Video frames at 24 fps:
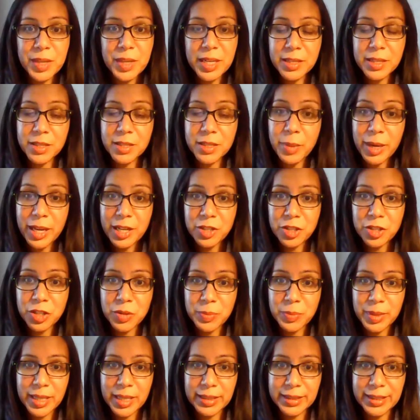Is the
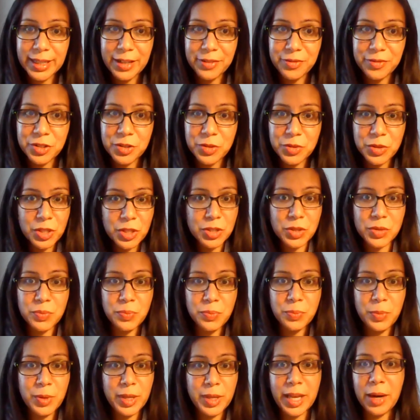patient being left just
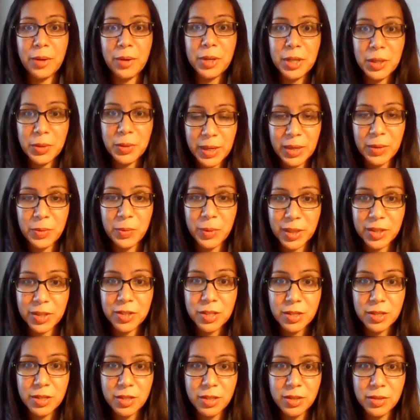without knowing what
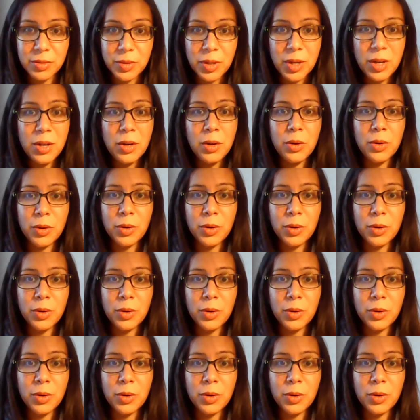to do?